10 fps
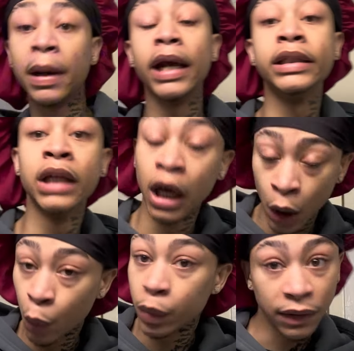and
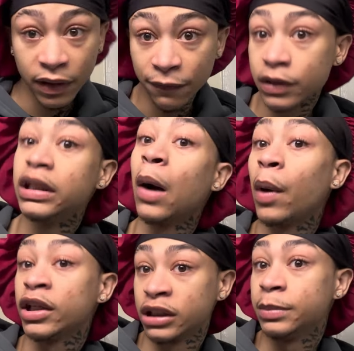whatever the fuck y'all
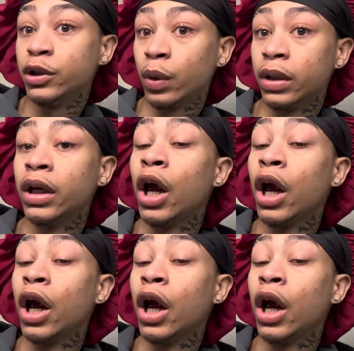watching me on.